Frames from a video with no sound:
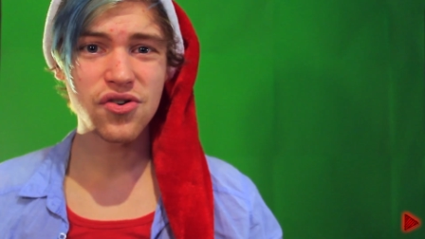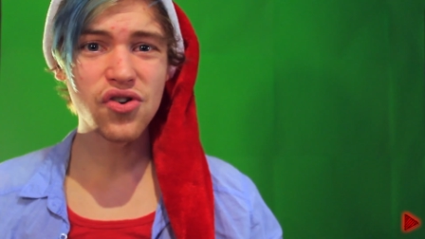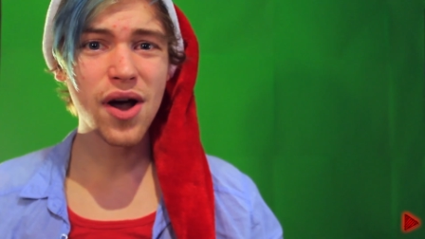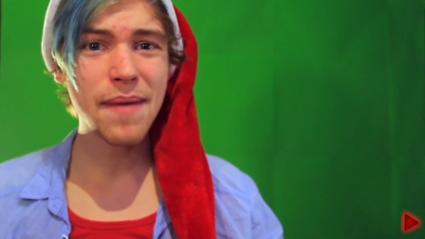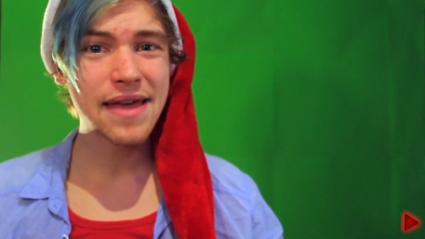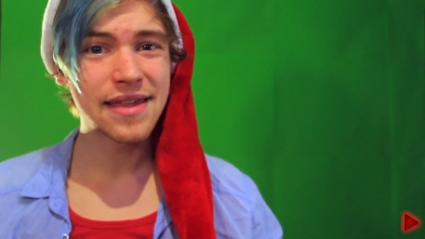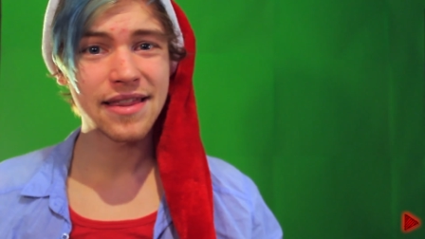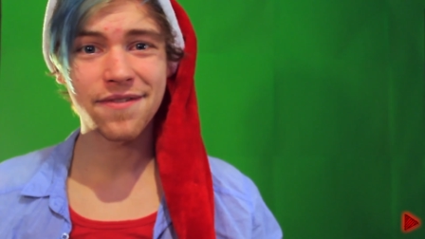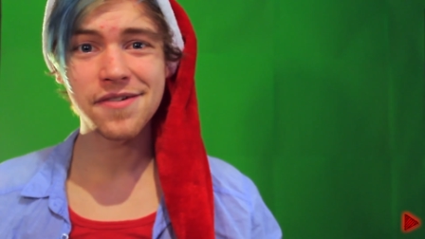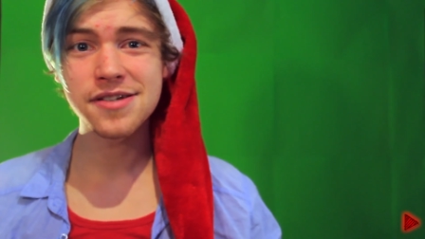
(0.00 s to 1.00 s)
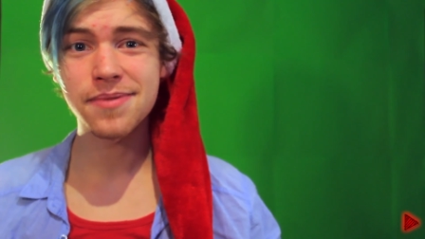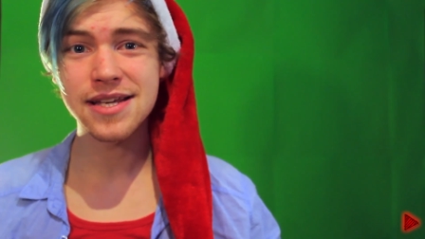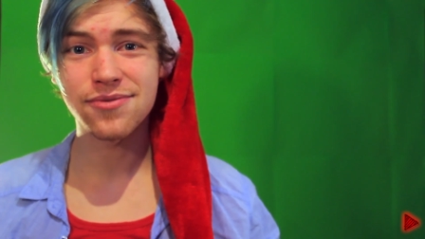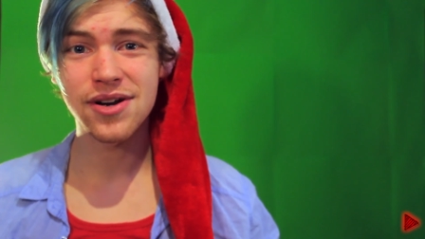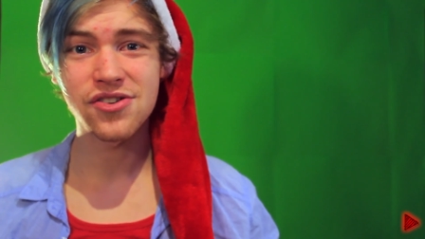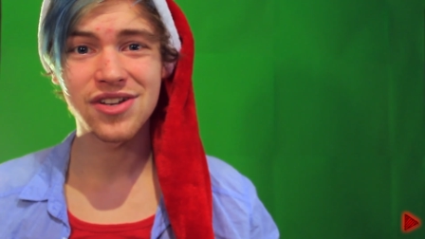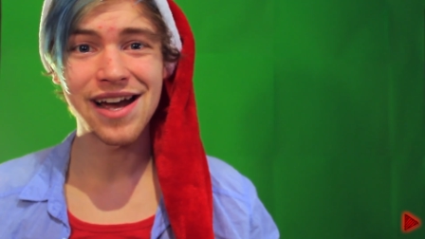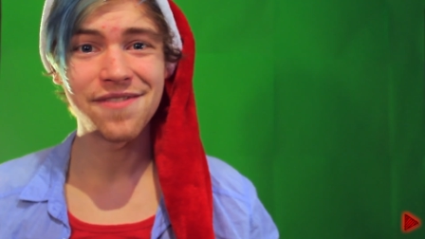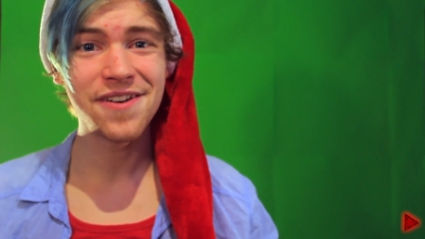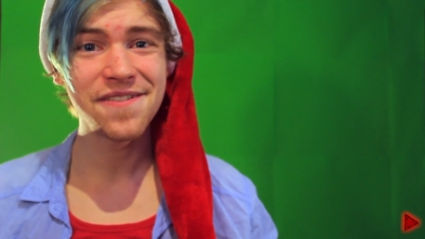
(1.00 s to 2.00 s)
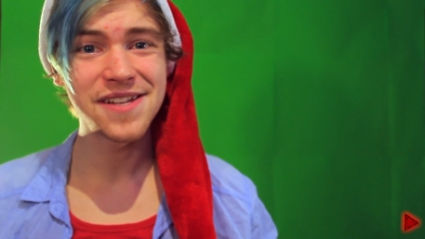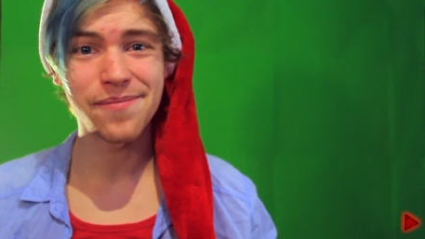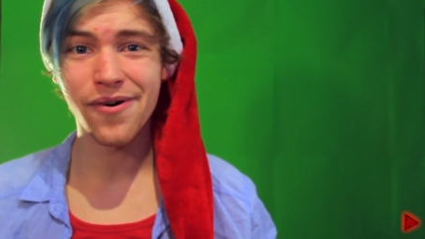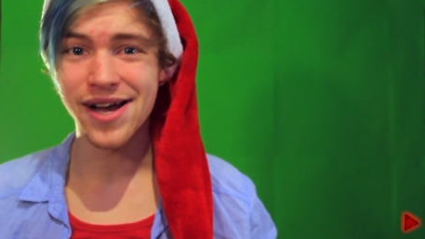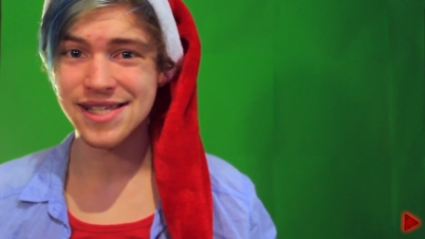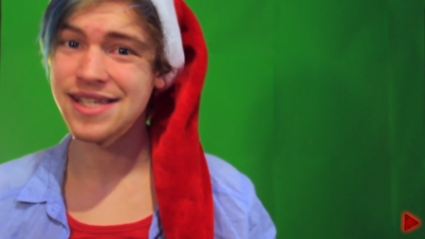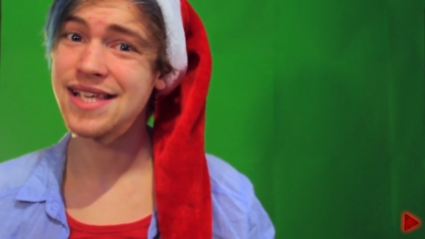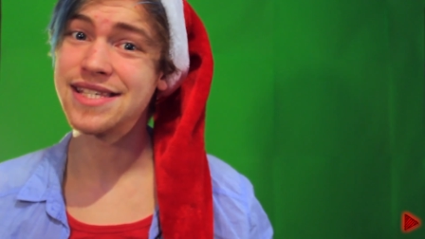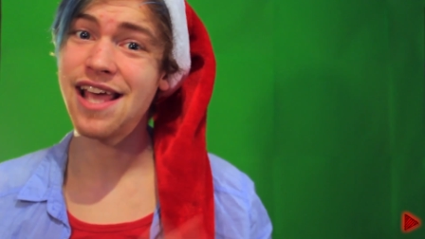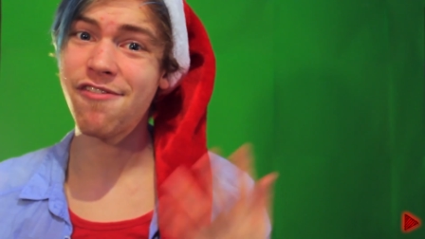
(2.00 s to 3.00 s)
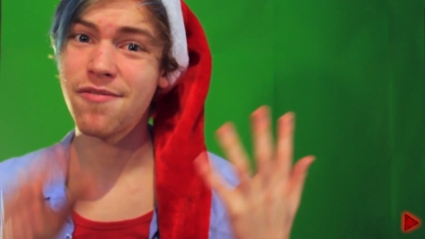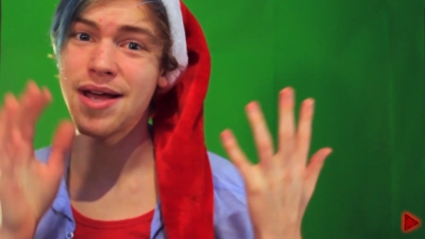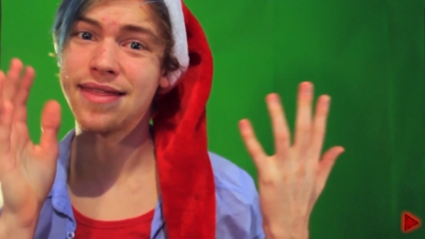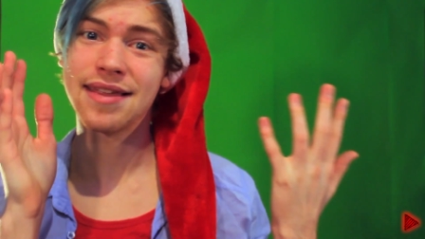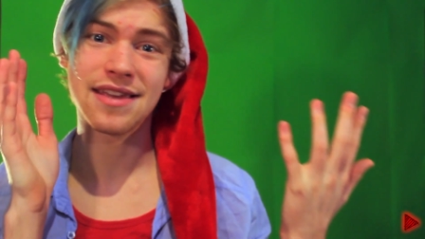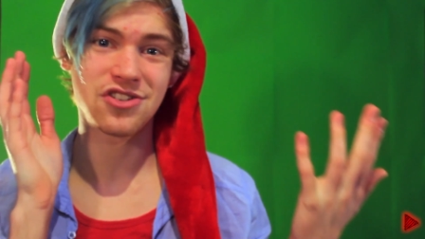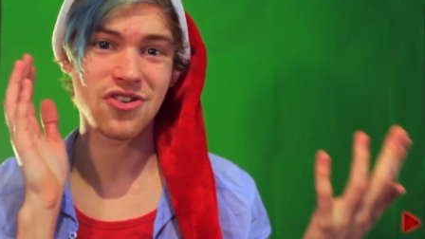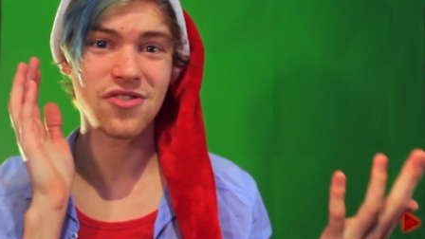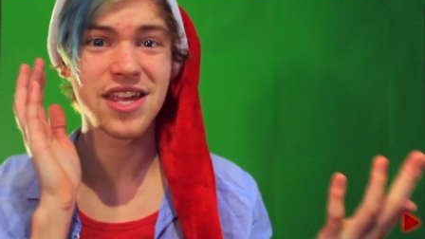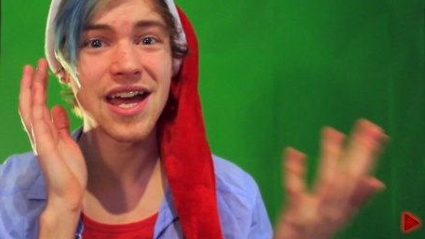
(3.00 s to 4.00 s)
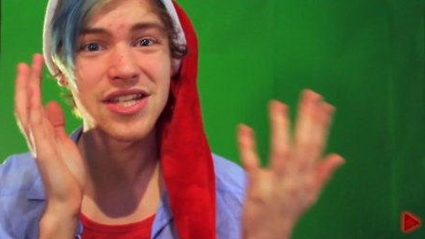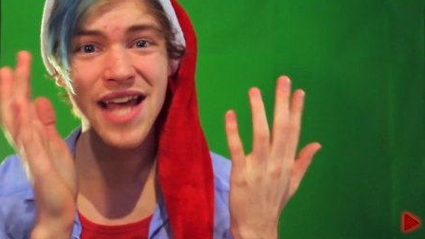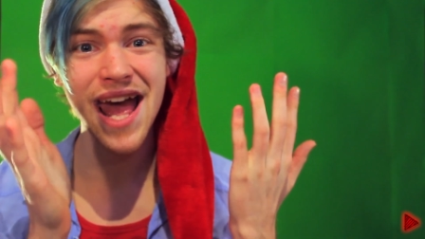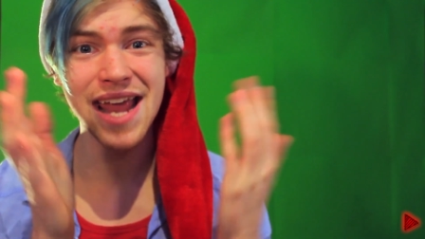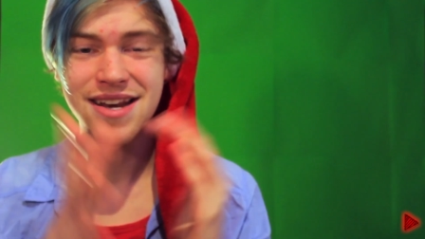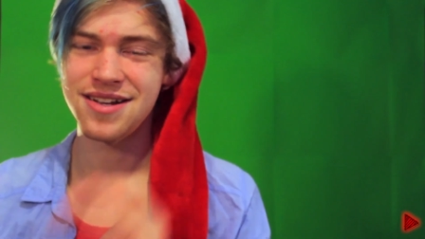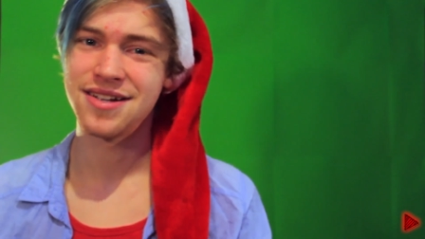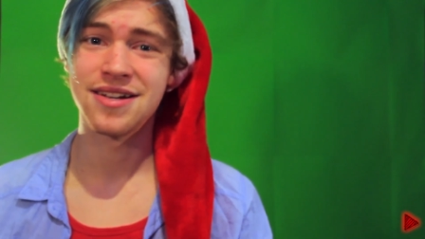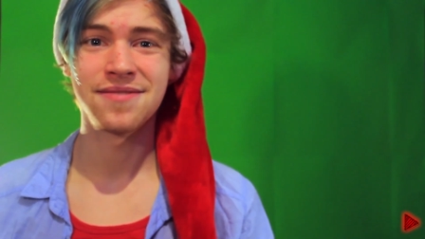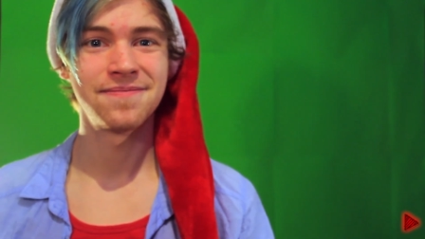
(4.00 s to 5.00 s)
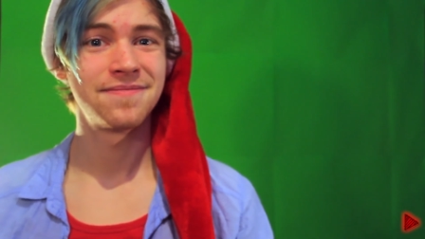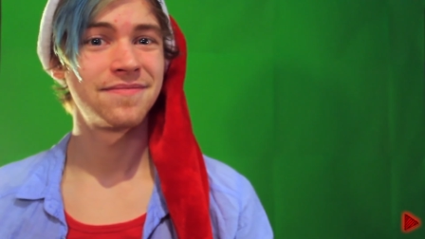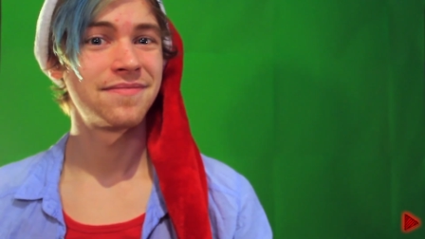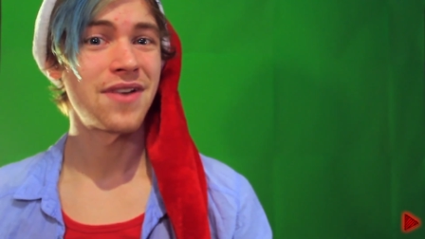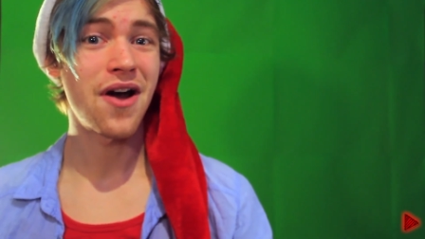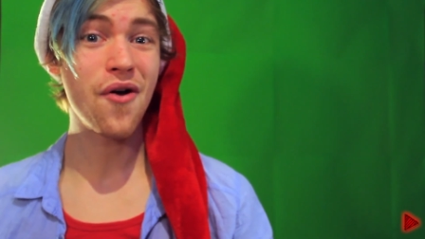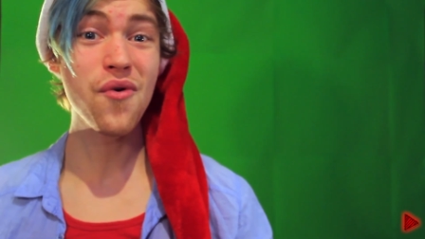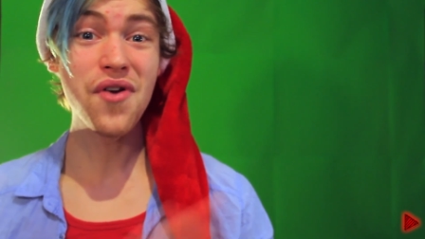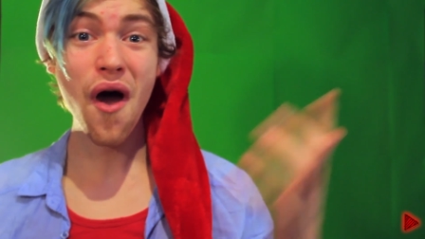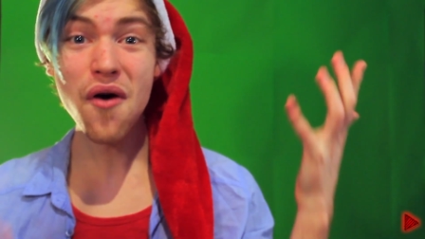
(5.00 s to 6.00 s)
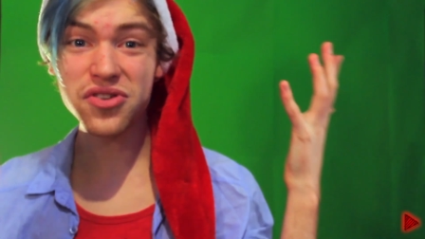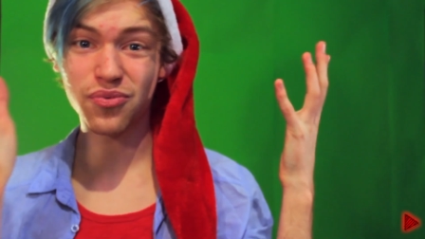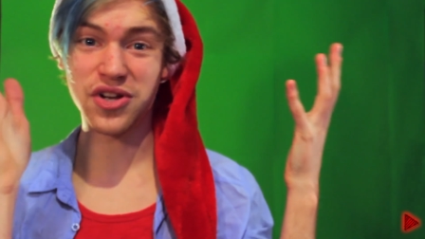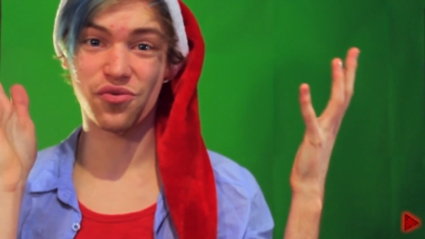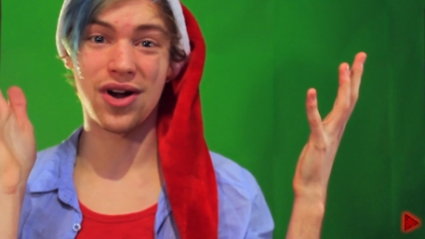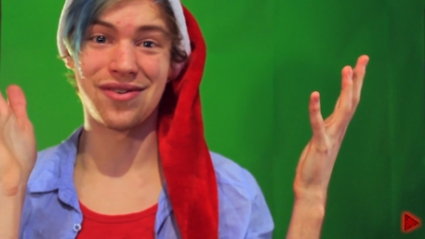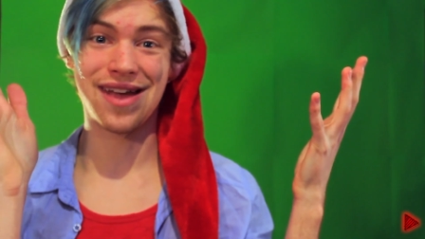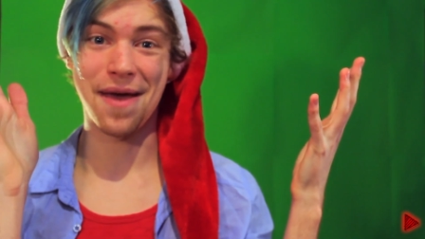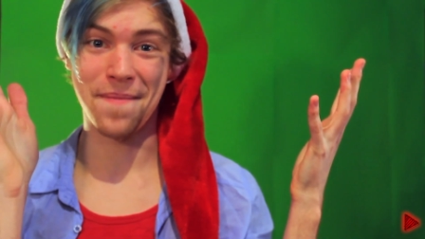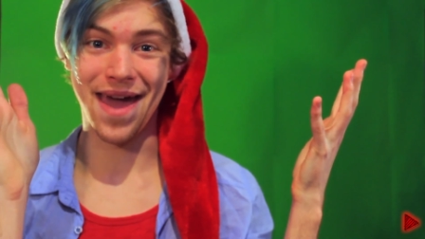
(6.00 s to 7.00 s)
So Joy might think the first place winner should get 50 points, and Stefan might think they should only get 10. Who knows which one will get